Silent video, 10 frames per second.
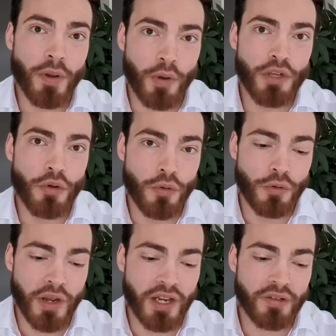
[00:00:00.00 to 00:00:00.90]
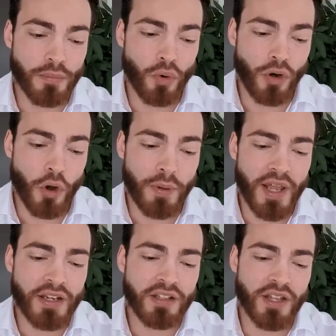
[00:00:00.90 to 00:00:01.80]
but when you create it more
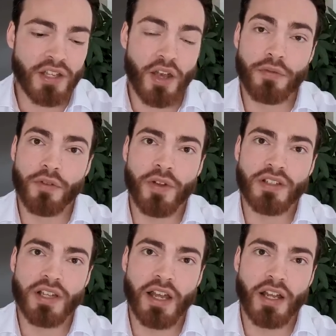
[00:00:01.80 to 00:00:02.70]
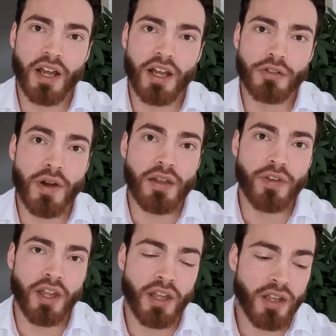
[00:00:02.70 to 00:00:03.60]
open-ended and you have the things like
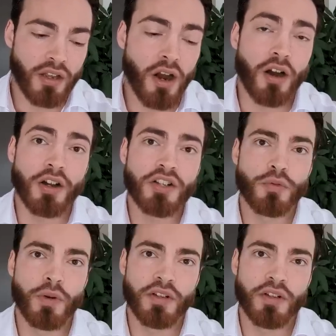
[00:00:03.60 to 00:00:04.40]
driving cars,